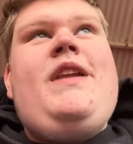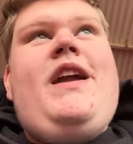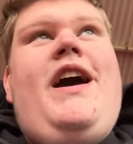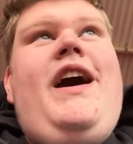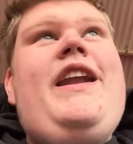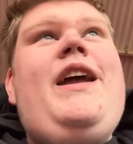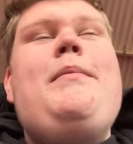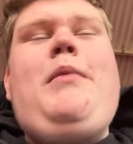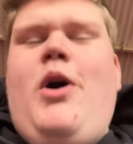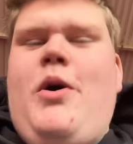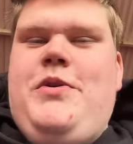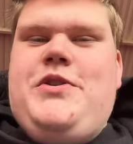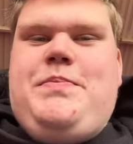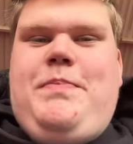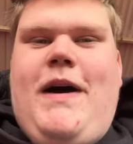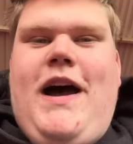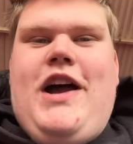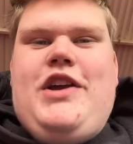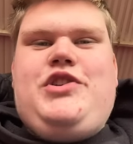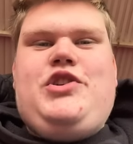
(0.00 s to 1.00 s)
And I'm always
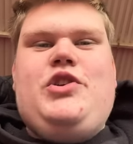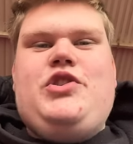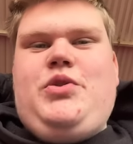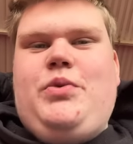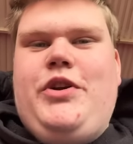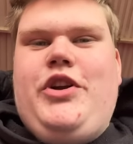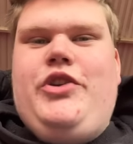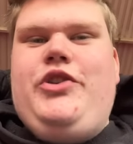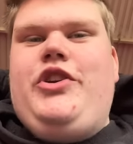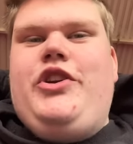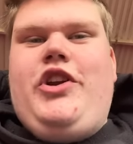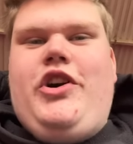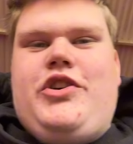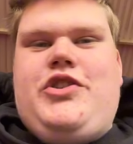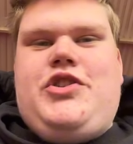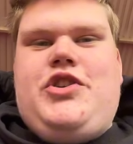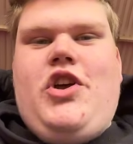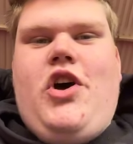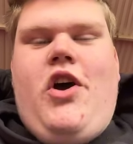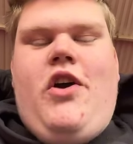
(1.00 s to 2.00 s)
partial to an underdog
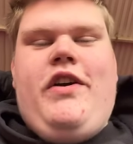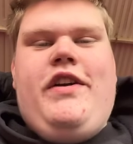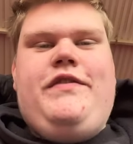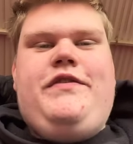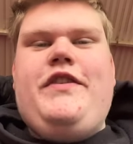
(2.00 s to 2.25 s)
story.